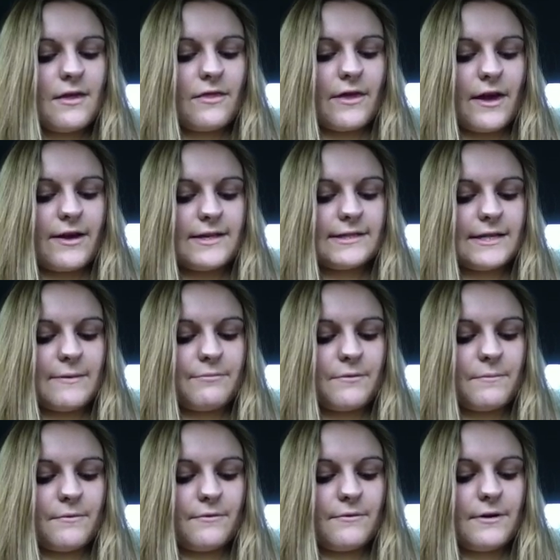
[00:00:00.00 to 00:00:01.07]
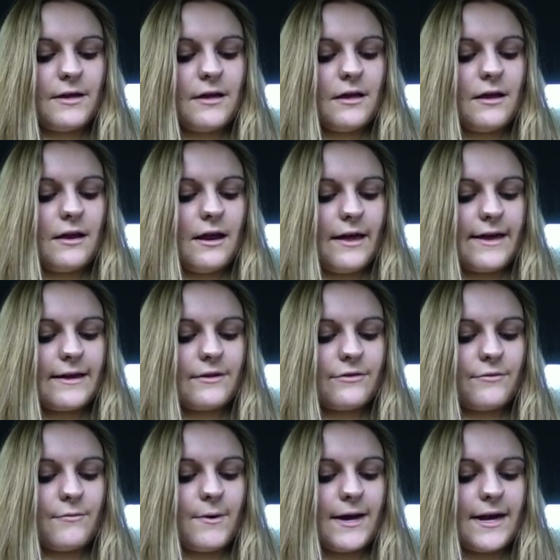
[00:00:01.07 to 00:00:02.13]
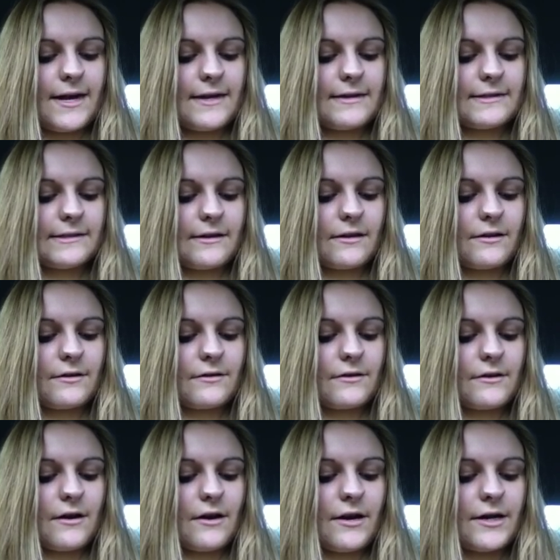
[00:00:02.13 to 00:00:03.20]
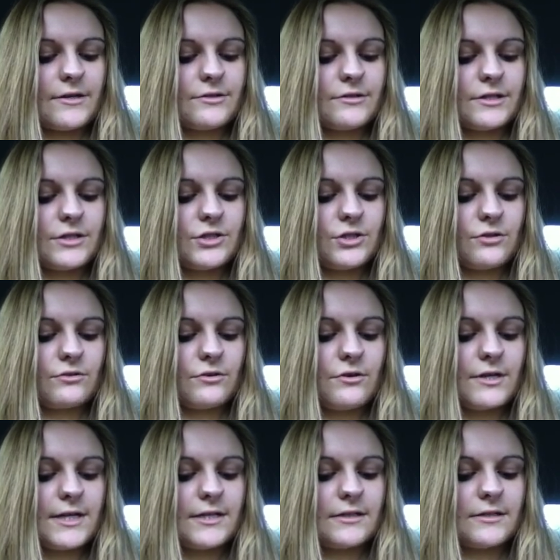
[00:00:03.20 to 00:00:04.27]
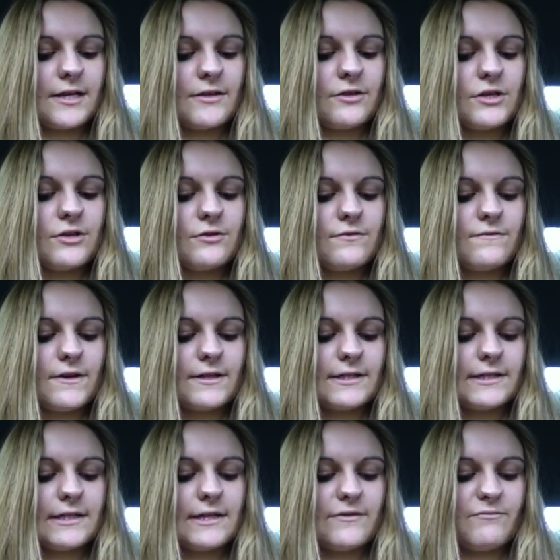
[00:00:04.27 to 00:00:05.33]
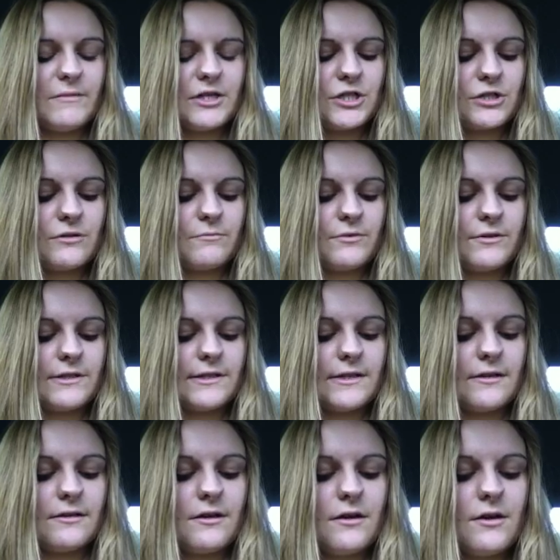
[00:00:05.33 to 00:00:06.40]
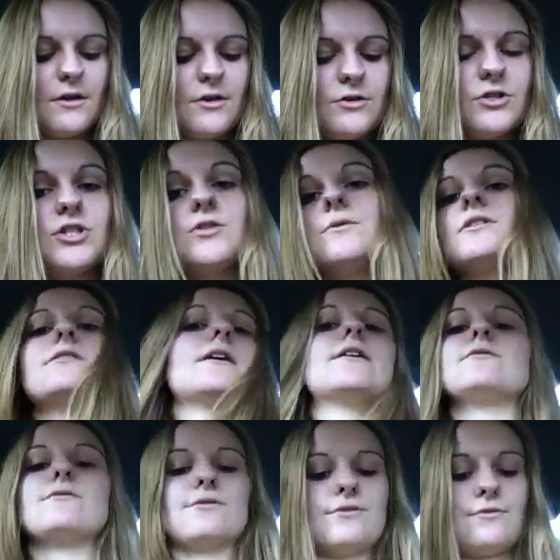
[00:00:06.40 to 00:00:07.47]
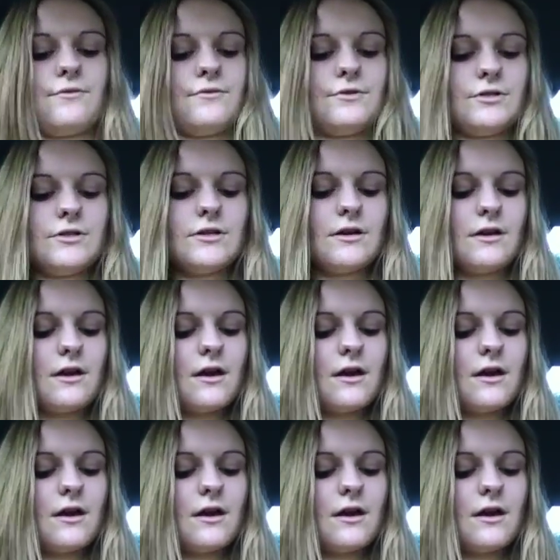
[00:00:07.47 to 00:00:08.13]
They are inseparable, like the way psychiatrist John Greedon at the University of Michigan puts it. Suicidal thoughts